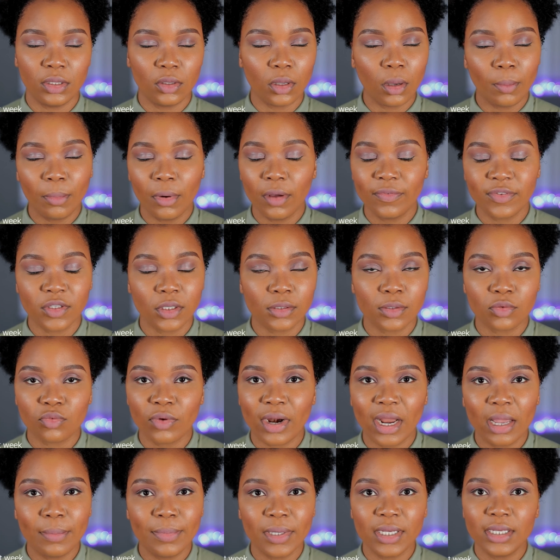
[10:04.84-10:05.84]
the number of
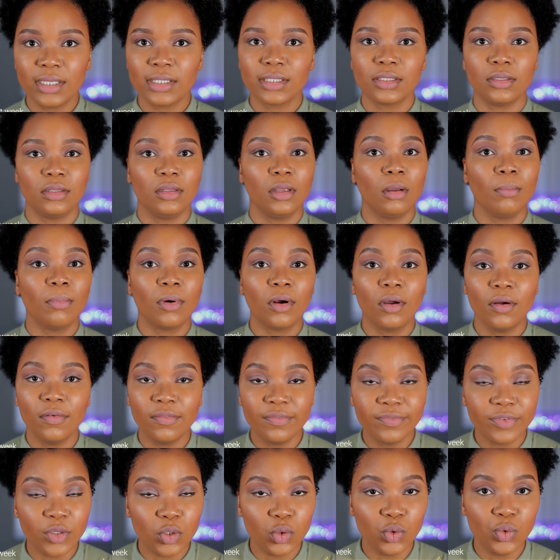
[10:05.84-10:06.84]
subscribers, the number
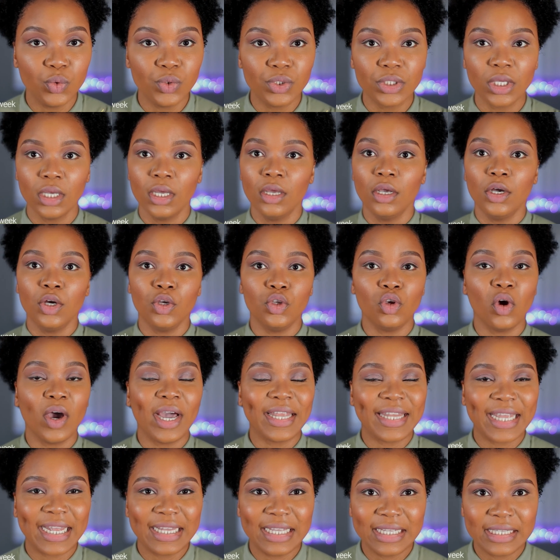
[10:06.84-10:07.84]
of views, your
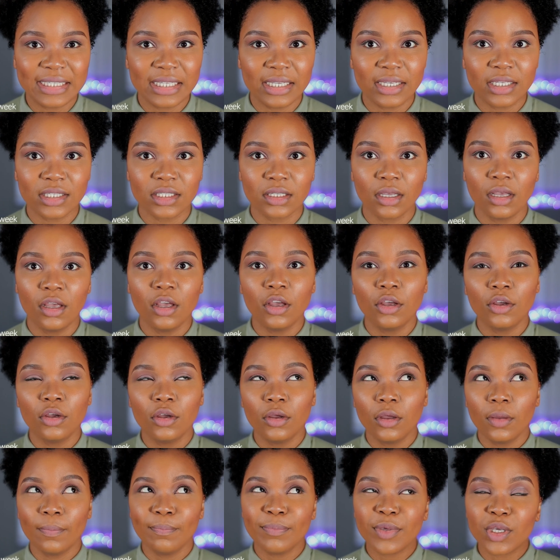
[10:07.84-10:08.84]
analytics,
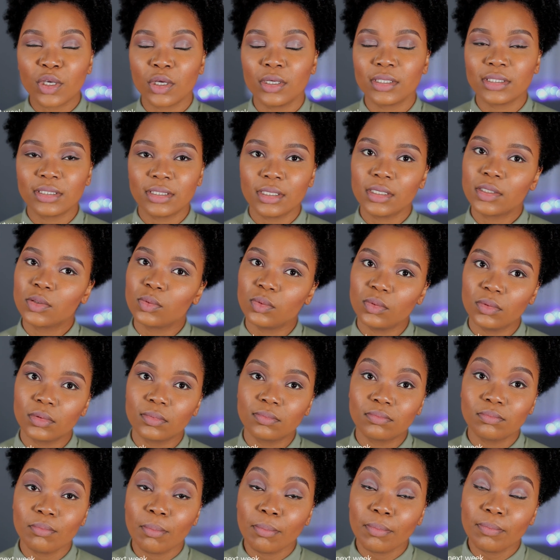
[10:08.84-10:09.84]
because this will
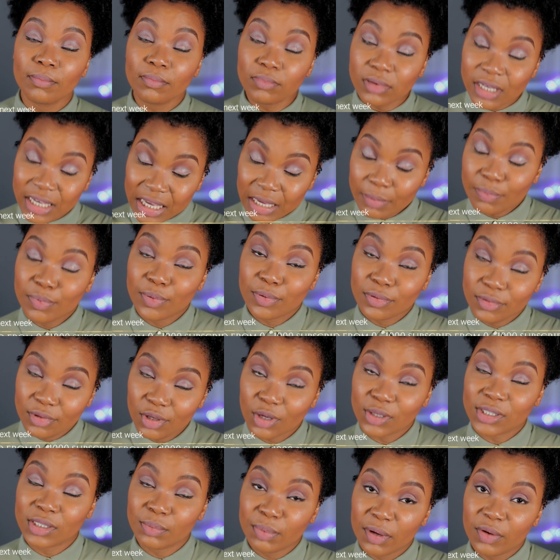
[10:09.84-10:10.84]
keep
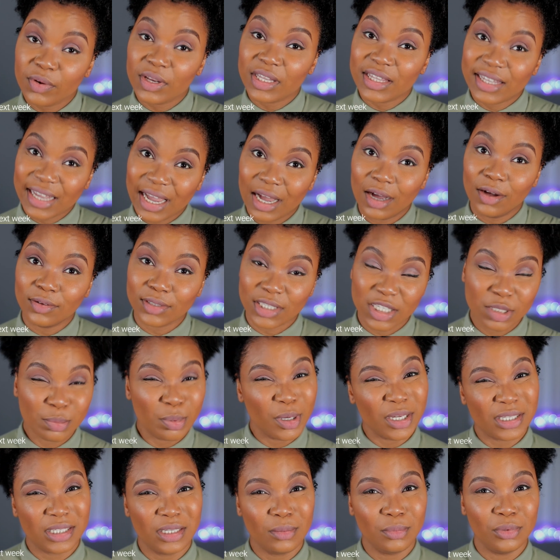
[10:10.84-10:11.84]
your spirit down. It's
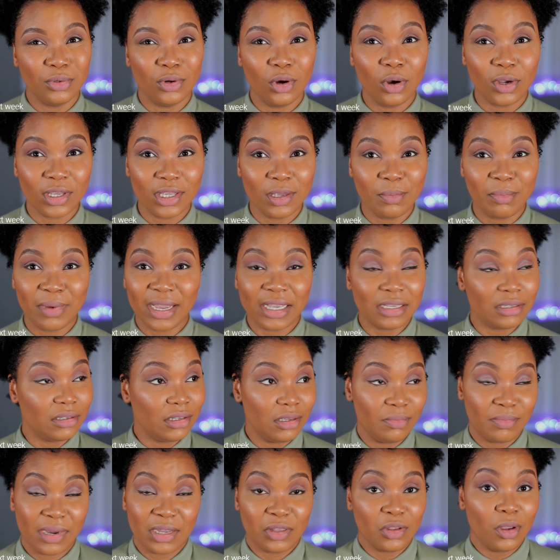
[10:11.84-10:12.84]
possible, or it
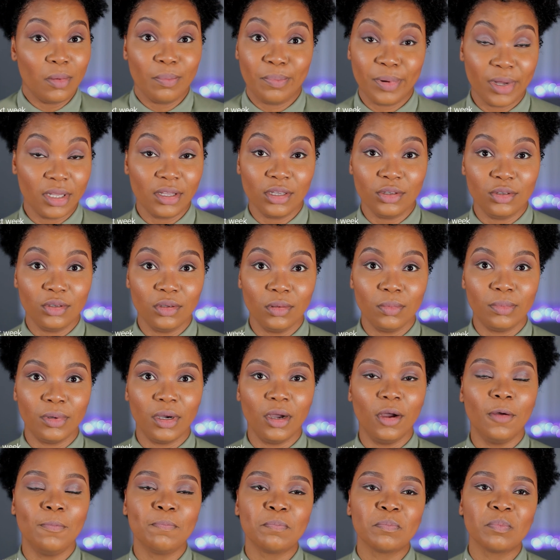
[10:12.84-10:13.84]
might not bother you,
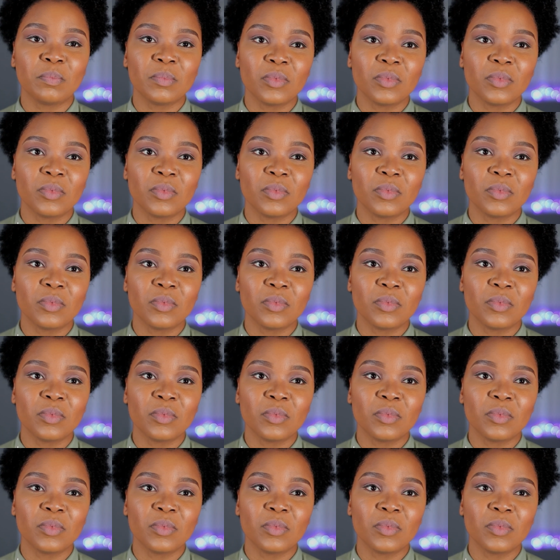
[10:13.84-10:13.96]
but